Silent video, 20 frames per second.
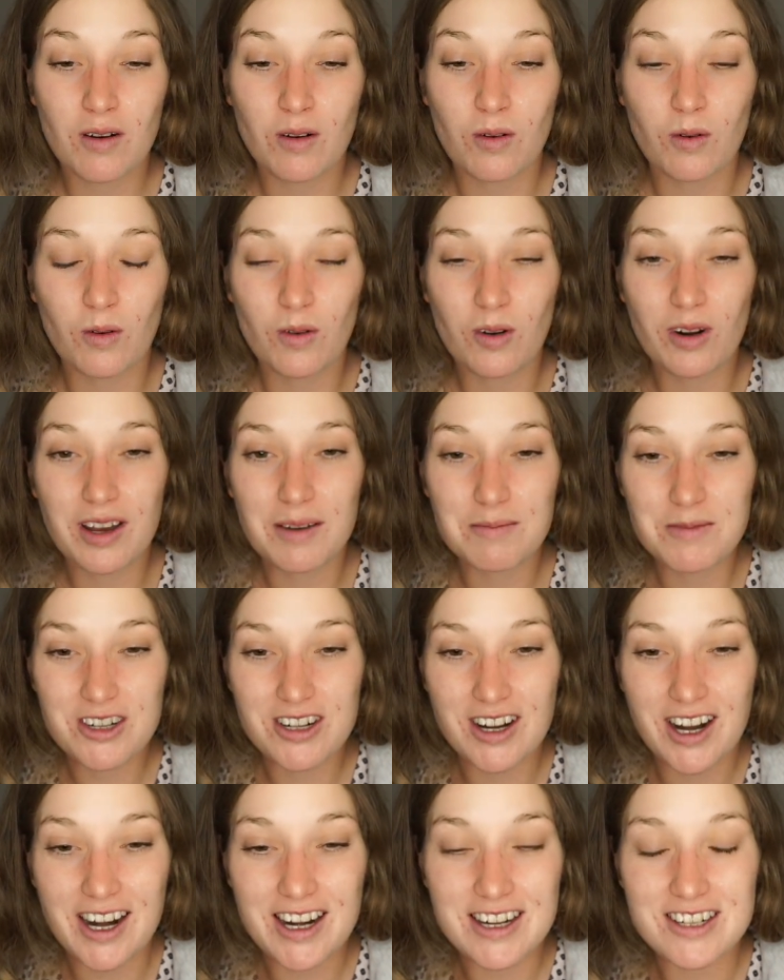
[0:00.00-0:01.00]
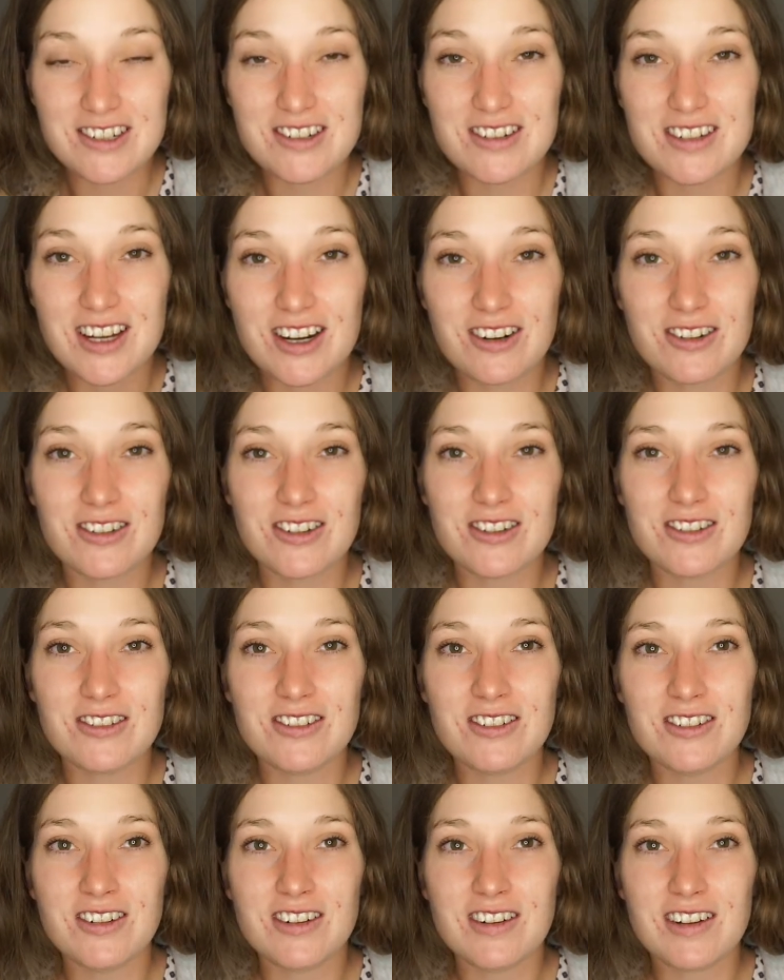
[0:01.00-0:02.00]
all I'm trying to tell you
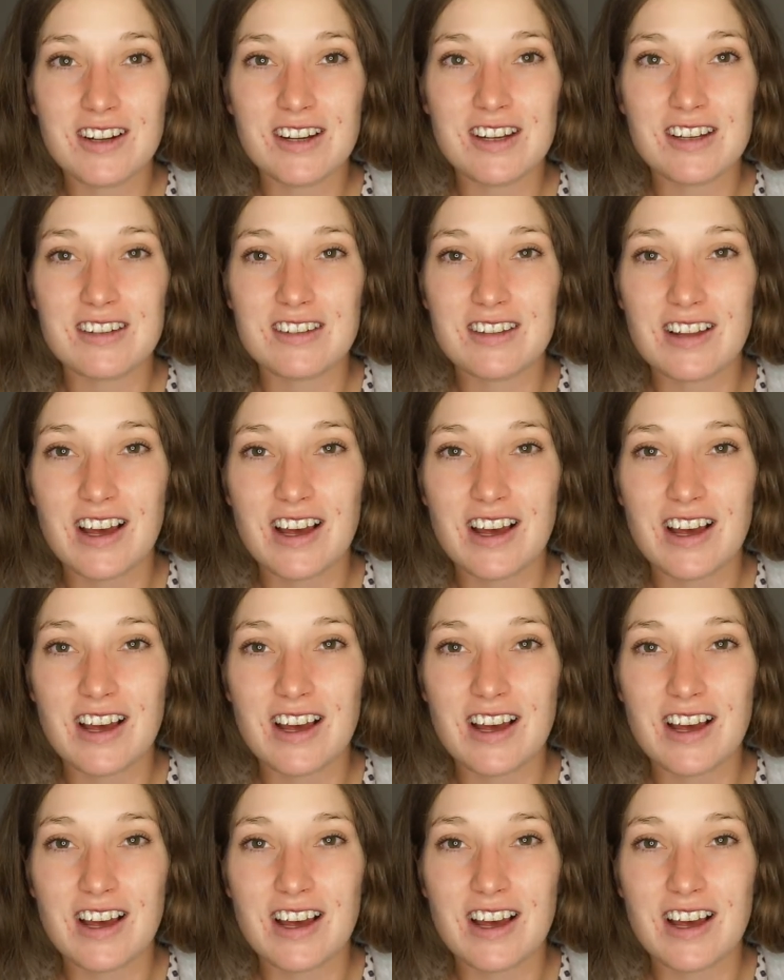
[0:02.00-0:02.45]
is